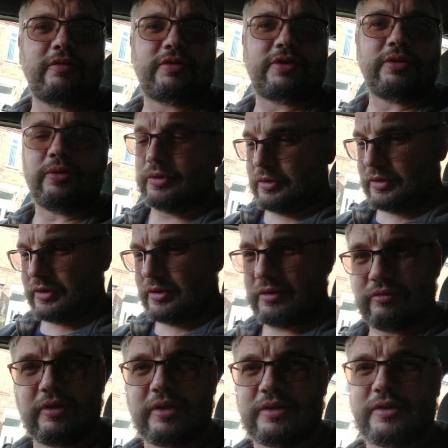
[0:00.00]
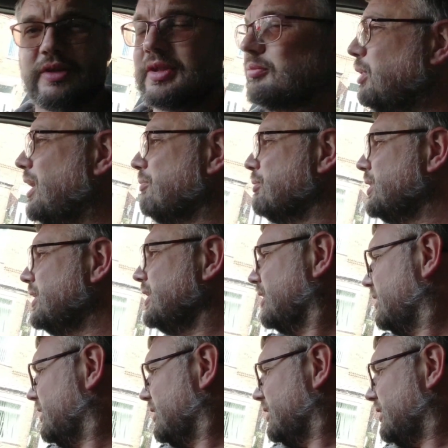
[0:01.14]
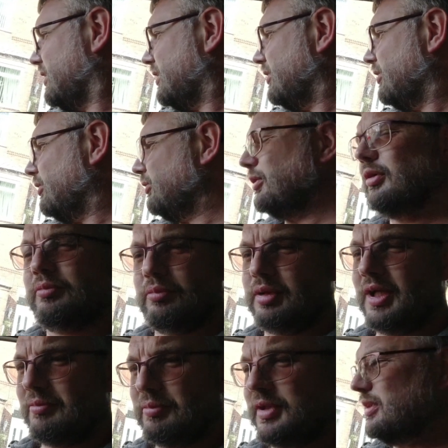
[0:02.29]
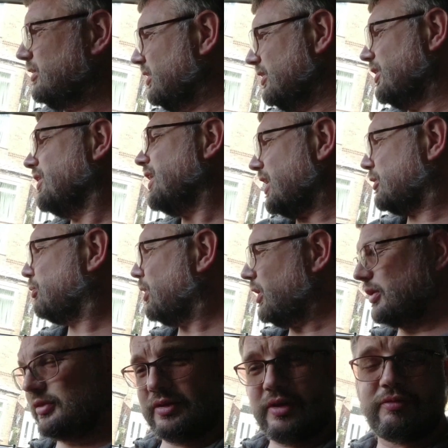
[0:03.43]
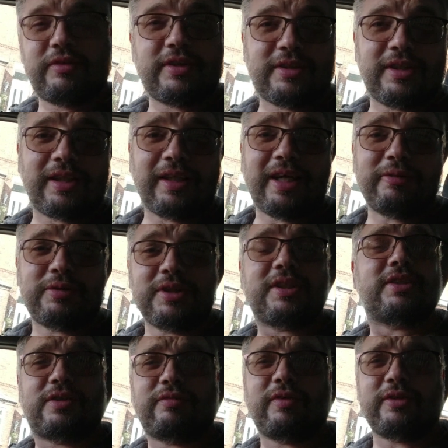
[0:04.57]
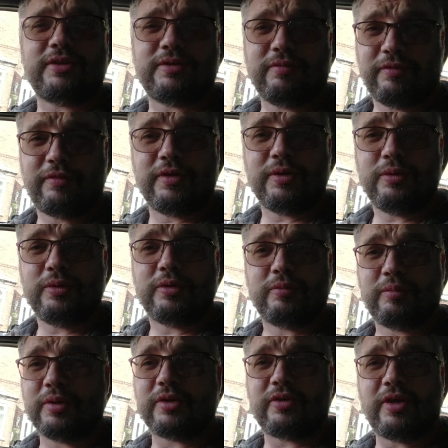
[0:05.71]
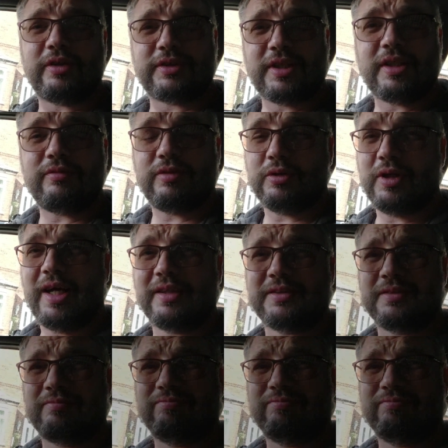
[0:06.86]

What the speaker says: of sorts. Right, plan B. Oh, not plan B. The next part of this little outing is to find some food. But I'll save you that.